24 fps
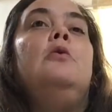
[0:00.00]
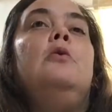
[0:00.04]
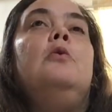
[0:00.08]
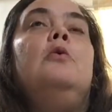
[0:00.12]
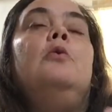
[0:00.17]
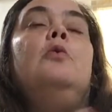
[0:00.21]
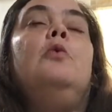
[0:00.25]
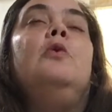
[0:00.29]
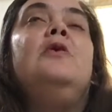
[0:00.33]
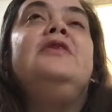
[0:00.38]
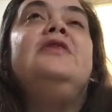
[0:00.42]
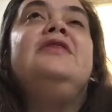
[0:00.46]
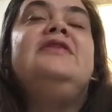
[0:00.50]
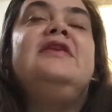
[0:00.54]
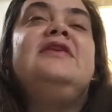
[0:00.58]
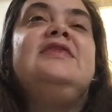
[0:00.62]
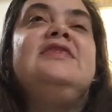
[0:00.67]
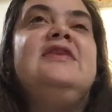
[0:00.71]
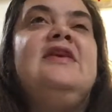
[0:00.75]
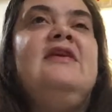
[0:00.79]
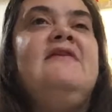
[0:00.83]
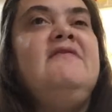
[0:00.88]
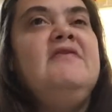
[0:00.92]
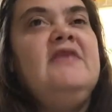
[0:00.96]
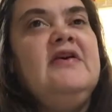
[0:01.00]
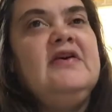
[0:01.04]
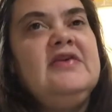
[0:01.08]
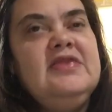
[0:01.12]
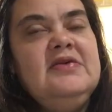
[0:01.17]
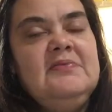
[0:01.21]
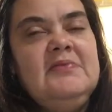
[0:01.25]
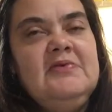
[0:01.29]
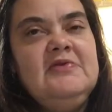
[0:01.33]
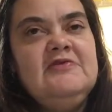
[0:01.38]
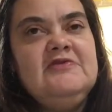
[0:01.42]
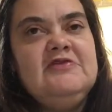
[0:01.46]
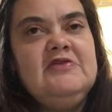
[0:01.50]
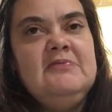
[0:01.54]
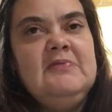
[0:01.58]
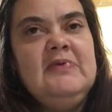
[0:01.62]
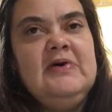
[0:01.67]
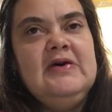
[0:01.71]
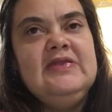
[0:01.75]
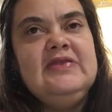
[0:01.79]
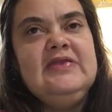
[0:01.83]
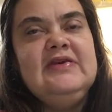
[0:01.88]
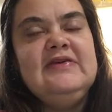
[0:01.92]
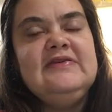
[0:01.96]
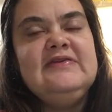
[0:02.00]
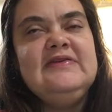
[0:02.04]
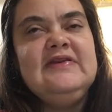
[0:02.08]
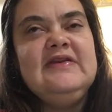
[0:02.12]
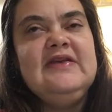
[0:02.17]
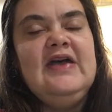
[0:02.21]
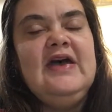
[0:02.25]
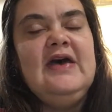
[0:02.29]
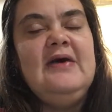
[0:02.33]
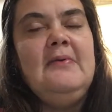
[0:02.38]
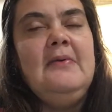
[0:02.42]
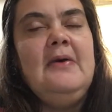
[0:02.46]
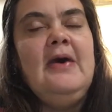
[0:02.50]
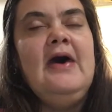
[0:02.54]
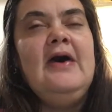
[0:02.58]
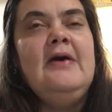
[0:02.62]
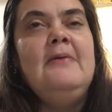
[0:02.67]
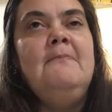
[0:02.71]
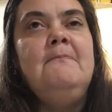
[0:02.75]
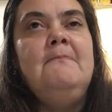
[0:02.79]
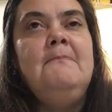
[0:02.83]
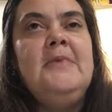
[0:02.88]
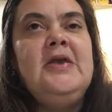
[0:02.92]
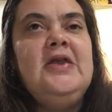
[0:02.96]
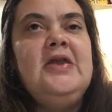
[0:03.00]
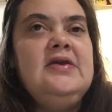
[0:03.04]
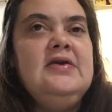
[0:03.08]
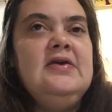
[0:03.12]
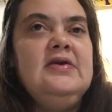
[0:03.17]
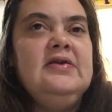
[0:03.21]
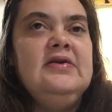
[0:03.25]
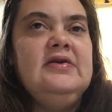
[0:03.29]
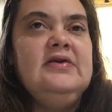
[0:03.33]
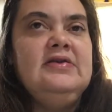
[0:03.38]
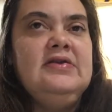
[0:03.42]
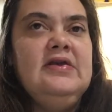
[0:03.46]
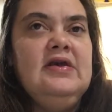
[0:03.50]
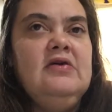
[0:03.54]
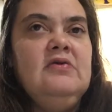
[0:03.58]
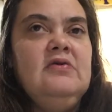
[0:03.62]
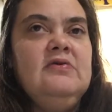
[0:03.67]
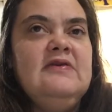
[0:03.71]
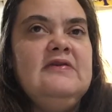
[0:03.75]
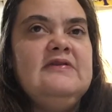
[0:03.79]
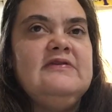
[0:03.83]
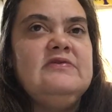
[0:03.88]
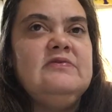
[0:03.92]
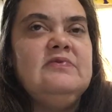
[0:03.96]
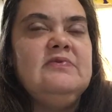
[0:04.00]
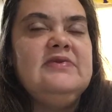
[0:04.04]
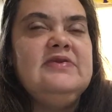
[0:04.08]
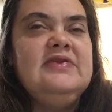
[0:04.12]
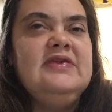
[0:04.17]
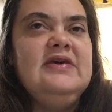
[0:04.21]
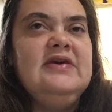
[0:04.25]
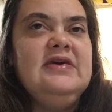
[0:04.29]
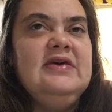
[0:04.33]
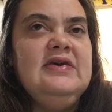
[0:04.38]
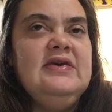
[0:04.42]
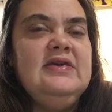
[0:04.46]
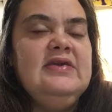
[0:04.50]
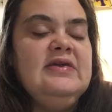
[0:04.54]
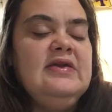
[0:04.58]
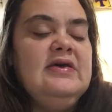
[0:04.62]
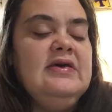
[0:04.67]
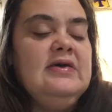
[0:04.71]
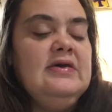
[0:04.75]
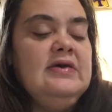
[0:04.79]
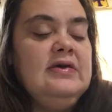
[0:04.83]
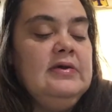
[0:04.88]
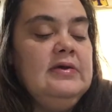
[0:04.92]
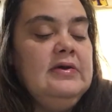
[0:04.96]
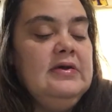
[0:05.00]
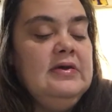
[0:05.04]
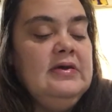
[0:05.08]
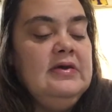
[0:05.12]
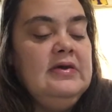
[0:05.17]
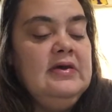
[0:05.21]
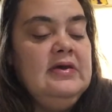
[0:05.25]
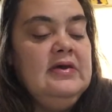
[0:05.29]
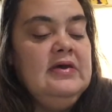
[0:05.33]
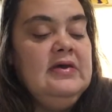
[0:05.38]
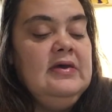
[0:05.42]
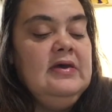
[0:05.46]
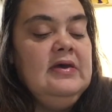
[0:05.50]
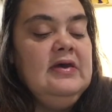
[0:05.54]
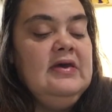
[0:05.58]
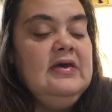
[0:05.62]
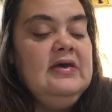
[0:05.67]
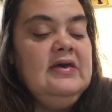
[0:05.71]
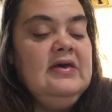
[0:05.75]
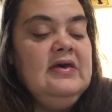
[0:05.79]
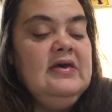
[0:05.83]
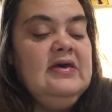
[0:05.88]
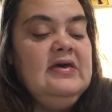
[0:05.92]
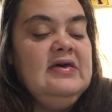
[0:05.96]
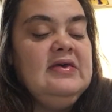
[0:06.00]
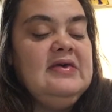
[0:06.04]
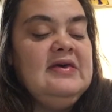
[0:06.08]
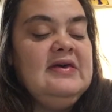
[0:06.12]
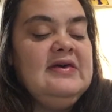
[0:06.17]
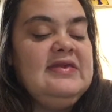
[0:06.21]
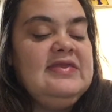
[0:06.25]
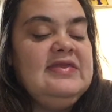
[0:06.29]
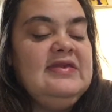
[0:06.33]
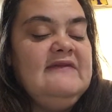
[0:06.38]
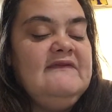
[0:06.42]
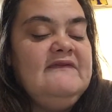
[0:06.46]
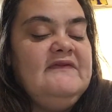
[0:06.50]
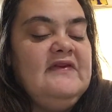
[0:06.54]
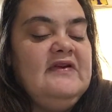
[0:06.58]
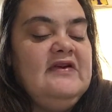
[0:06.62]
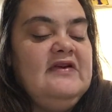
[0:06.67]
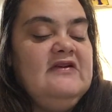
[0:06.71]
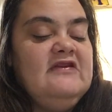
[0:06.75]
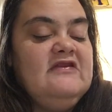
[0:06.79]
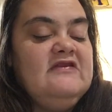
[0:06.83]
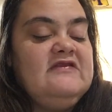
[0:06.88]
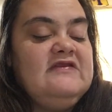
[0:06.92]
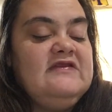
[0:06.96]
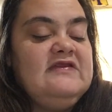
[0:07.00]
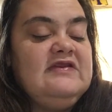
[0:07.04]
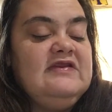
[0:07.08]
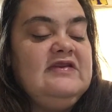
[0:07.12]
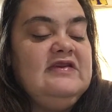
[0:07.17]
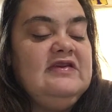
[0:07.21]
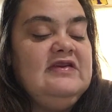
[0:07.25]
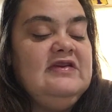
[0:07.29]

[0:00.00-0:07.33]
One thing that I've liked the most about this that I immediately noticed within, like, the first